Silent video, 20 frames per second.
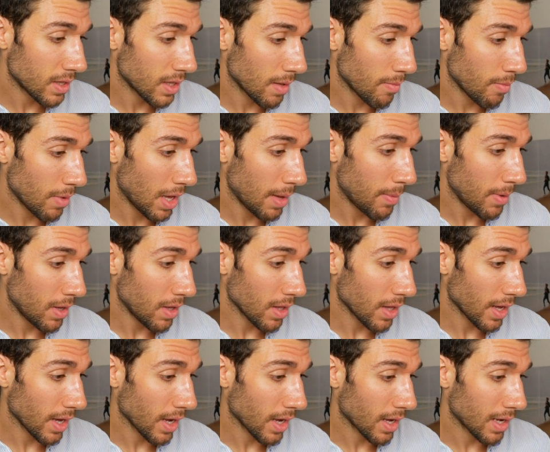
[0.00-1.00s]
and then maybe
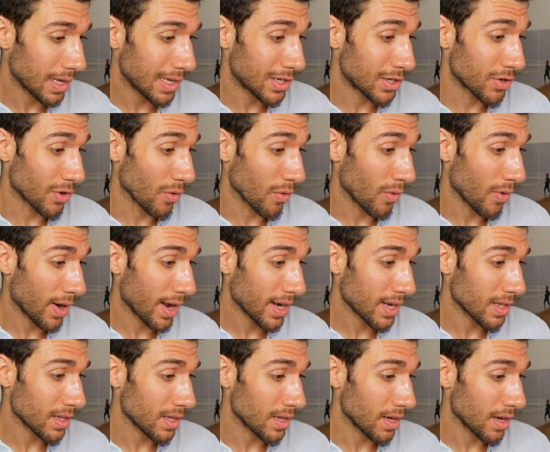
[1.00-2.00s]
like
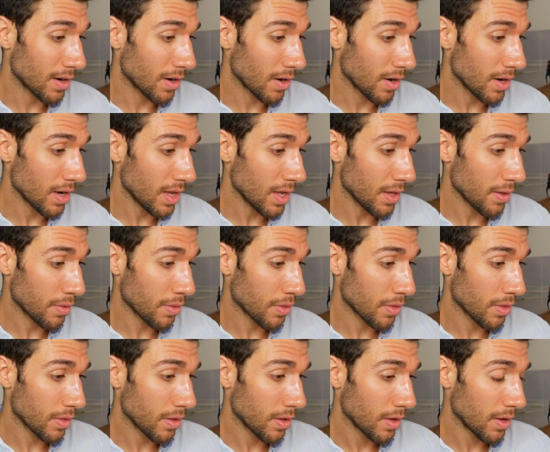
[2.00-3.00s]
directly
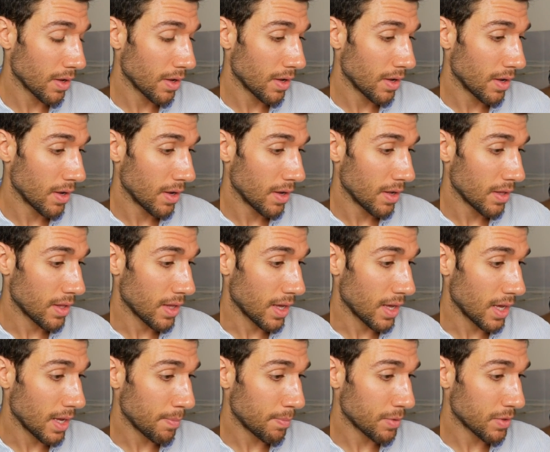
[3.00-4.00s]
underneath the
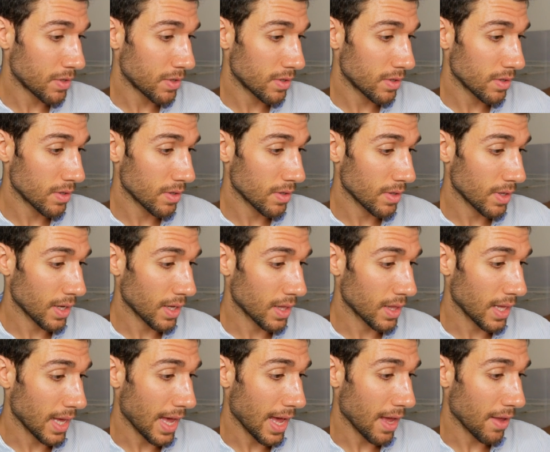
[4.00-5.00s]
hips, like
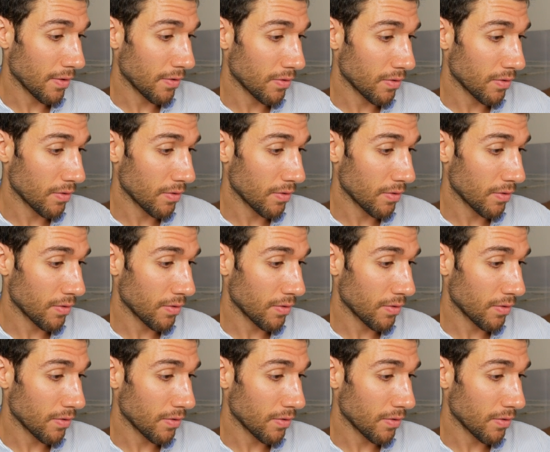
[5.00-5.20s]
that.